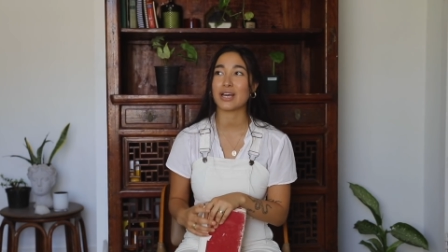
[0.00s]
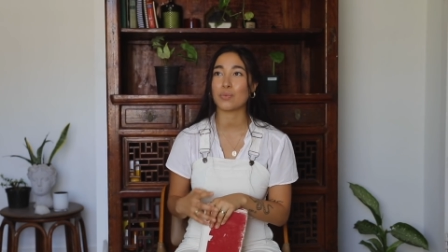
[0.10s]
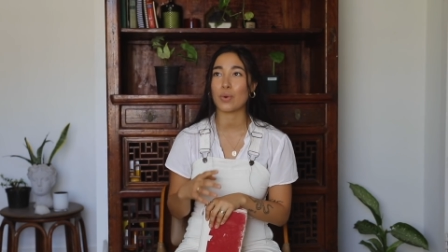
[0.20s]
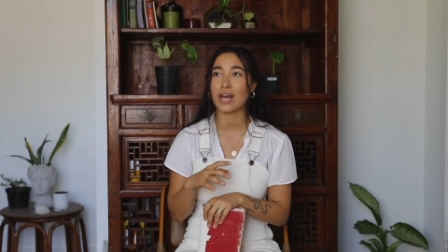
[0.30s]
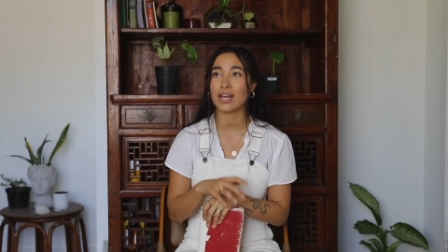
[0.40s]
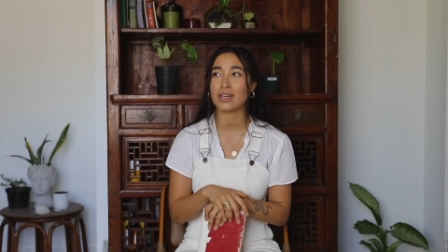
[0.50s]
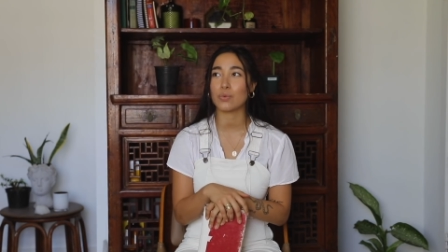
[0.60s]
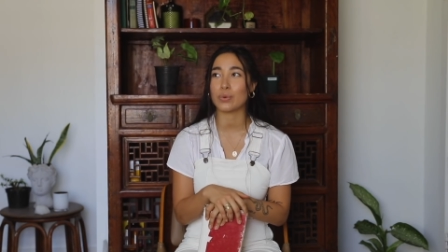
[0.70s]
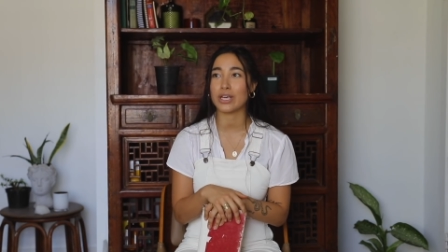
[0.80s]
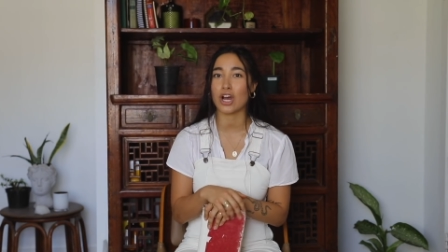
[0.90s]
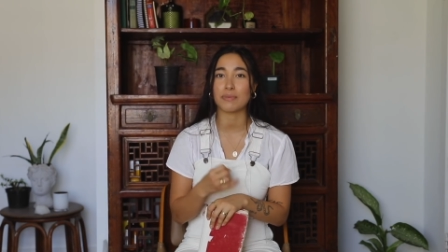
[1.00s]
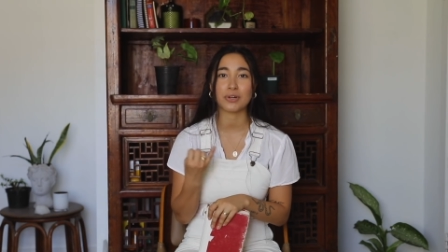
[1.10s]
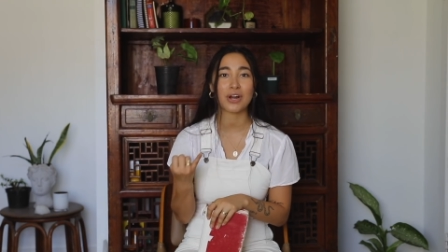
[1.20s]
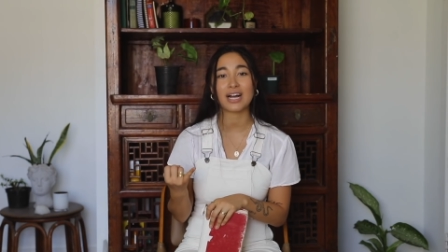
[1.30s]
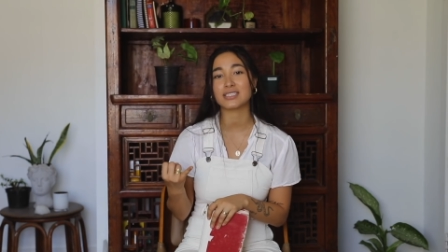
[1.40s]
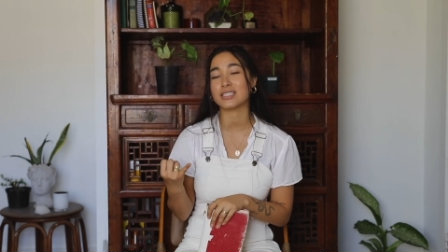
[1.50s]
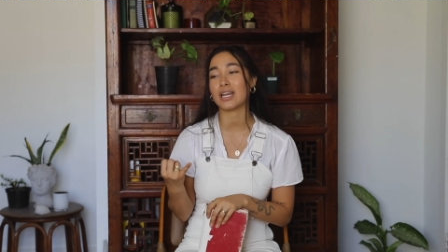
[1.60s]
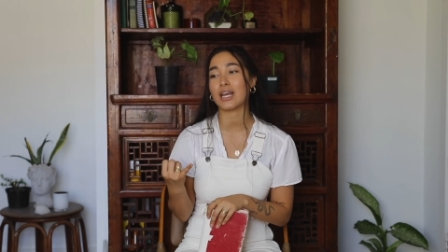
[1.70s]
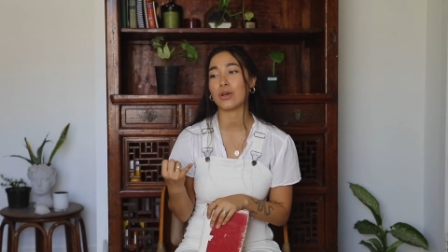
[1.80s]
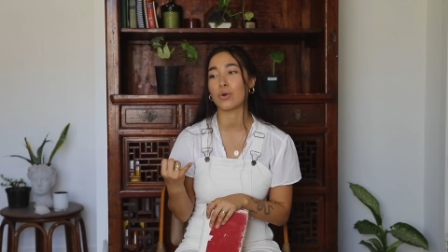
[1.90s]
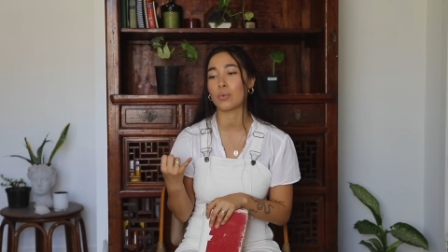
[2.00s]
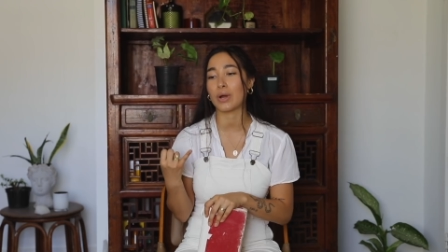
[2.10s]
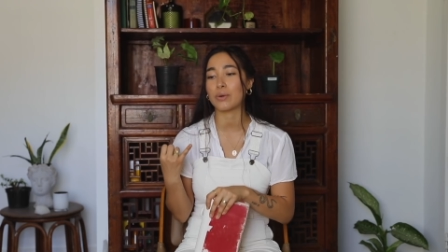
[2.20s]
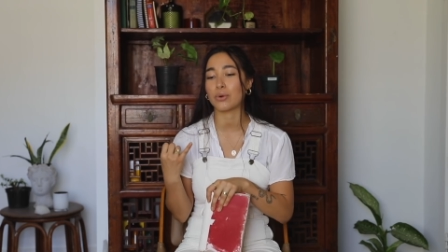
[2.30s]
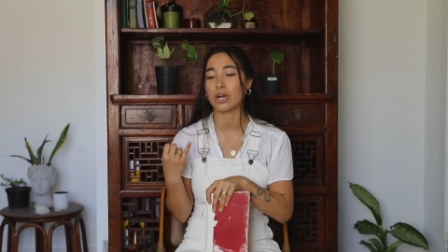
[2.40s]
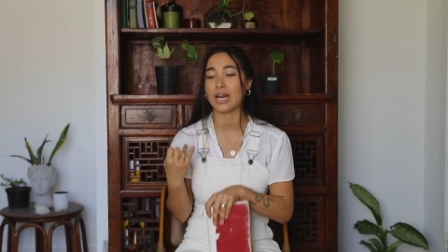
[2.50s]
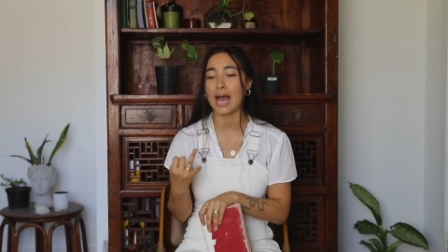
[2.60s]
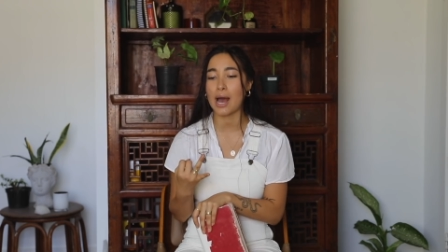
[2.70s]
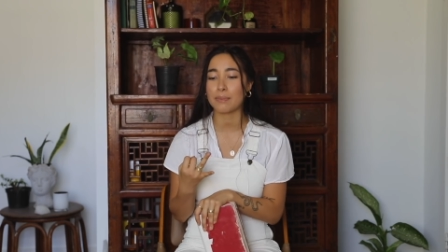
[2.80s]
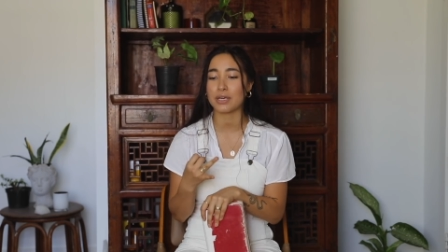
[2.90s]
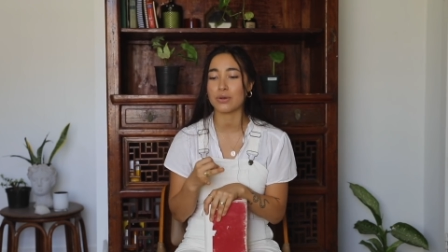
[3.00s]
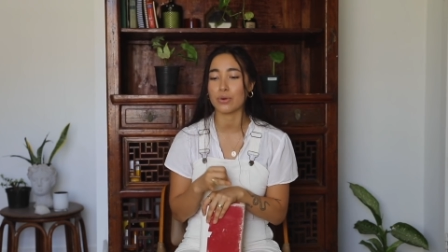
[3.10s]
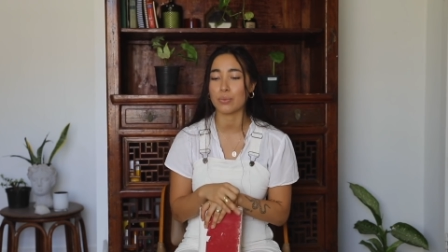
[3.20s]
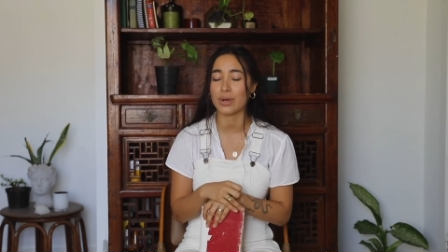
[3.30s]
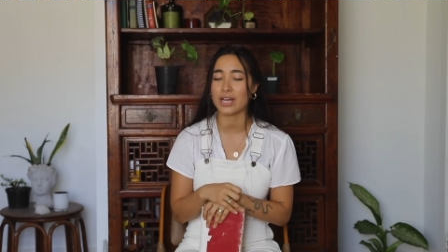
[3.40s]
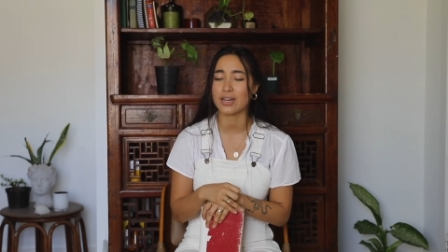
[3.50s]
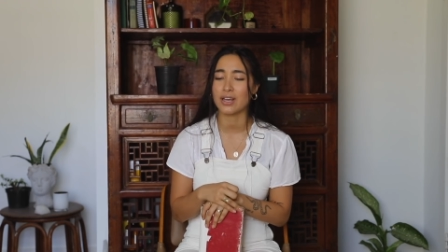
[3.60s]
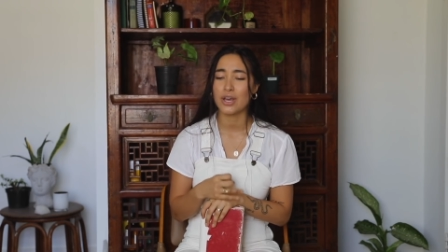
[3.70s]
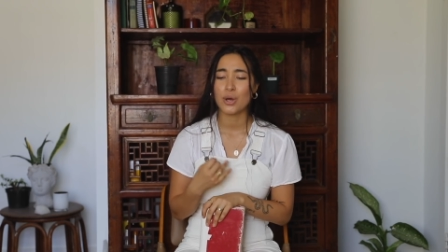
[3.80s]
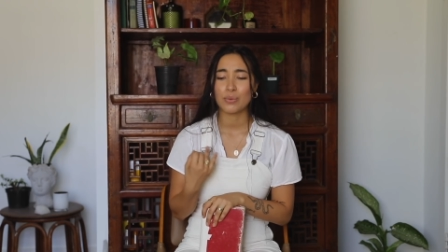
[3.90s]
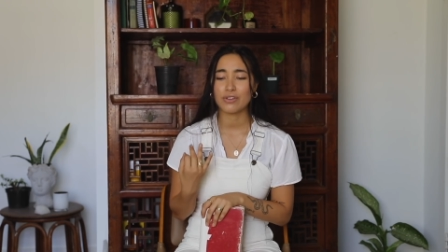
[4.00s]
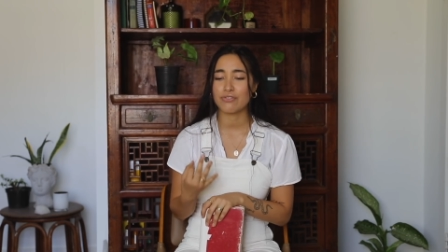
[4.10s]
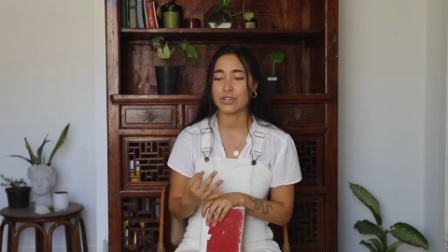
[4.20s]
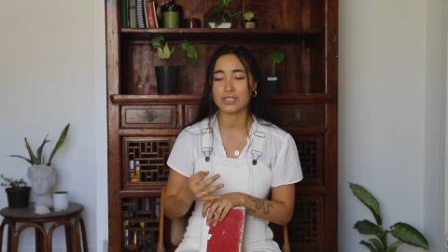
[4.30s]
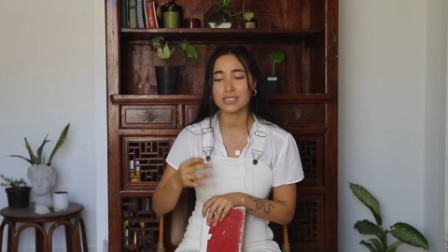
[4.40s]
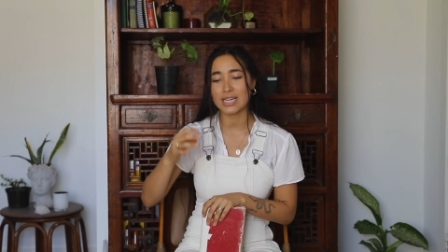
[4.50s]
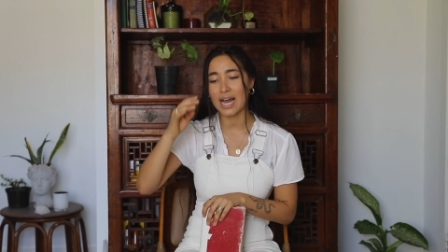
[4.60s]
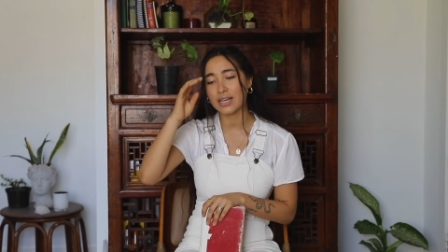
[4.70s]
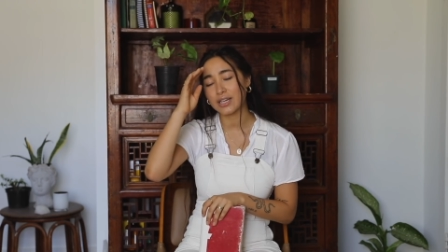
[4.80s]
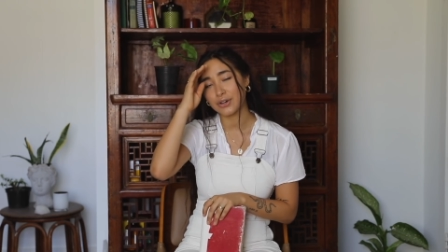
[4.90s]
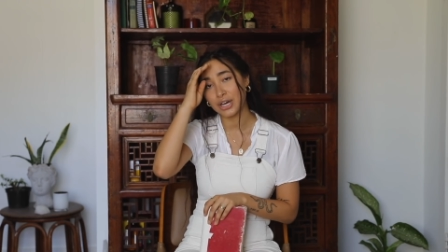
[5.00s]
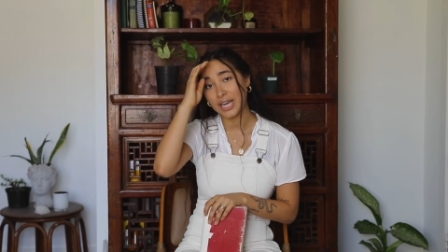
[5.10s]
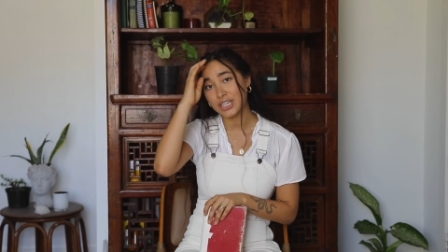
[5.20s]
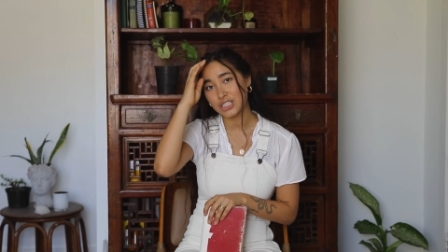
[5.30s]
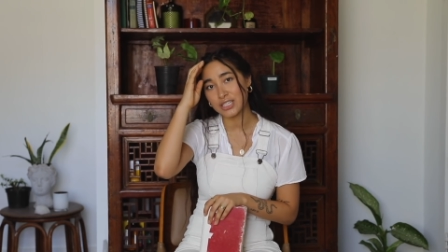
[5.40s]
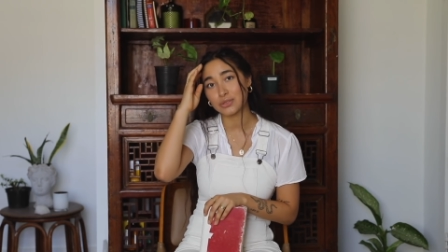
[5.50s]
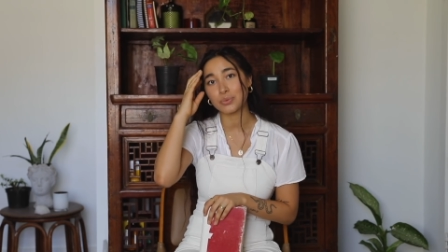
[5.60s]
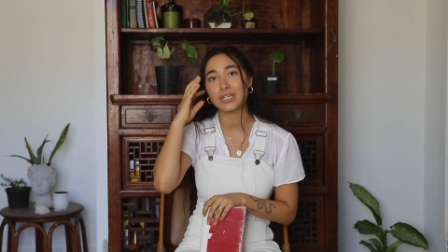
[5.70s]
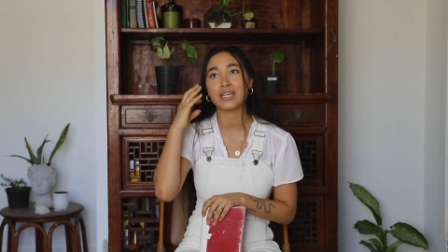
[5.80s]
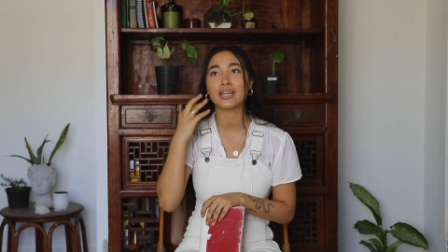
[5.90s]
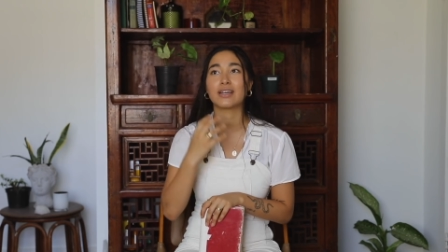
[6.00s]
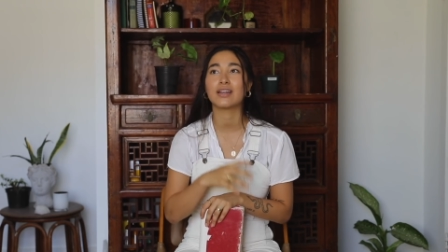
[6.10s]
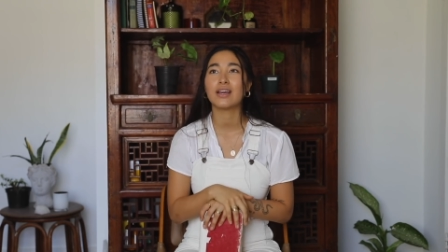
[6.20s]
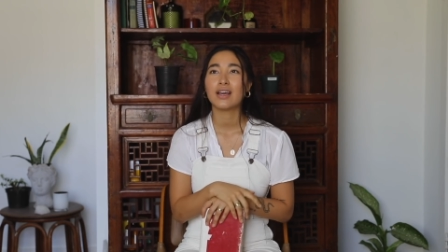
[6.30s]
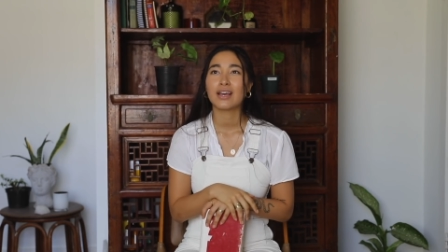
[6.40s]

And when we are procrastinating, or when we're unhappy, or when we feel stagnant or anxious, we can